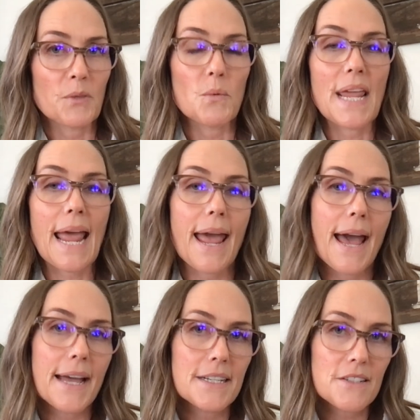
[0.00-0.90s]
We
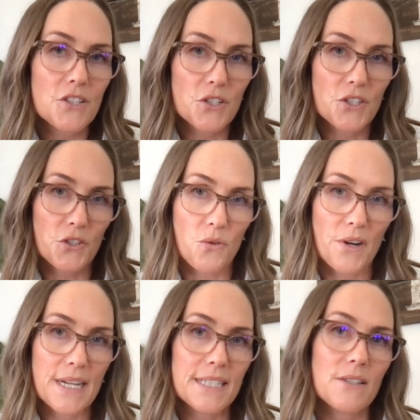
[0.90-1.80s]
add to
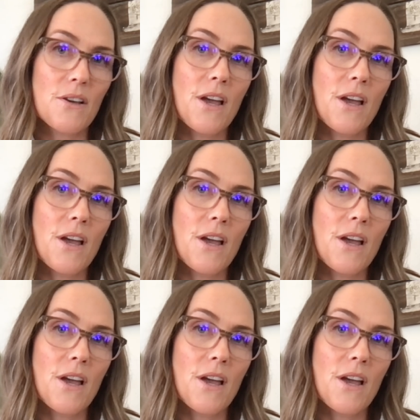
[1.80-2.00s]
stories,